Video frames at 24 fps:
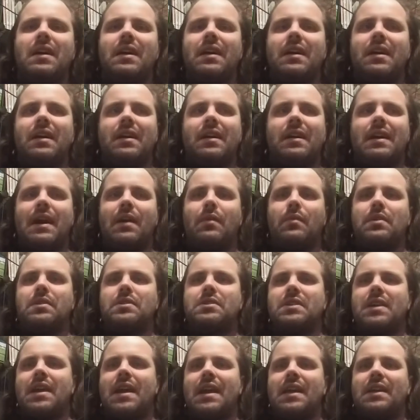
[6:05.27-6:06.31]
I
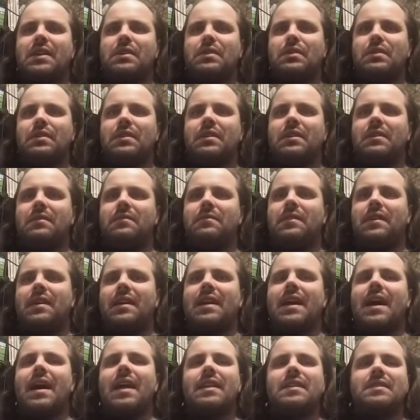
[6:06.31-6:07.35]
wish I could have
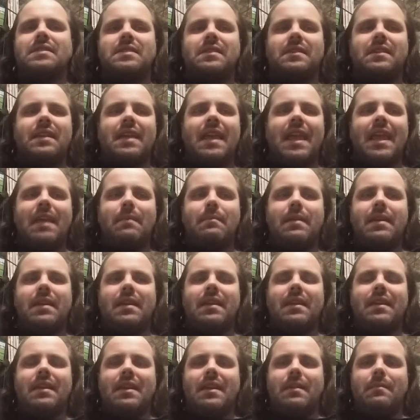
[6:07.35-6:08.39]
got into
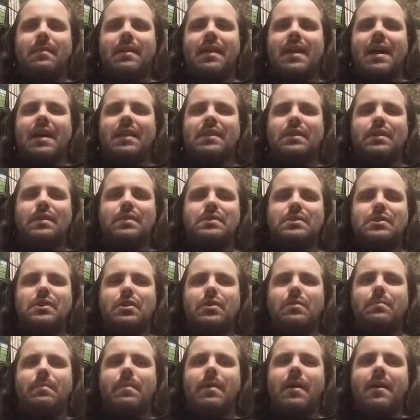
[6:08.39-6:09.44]
gaming on
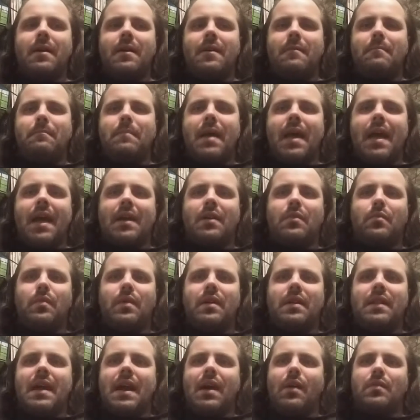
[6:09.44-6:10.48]
YouTube back
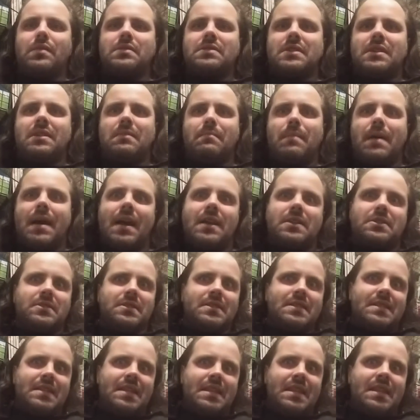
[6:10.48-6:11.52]
when I was in my
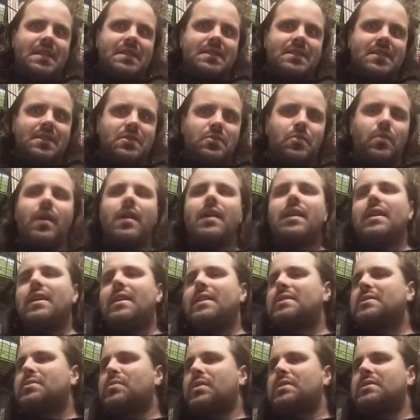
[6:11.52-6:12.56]
teens and
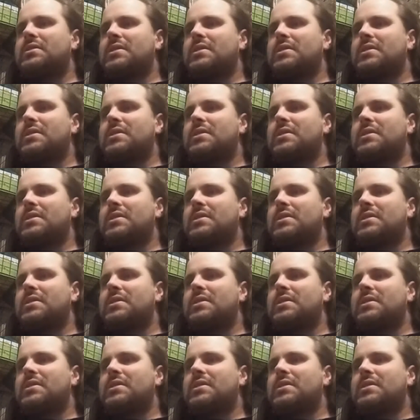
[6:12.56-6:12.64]
20s,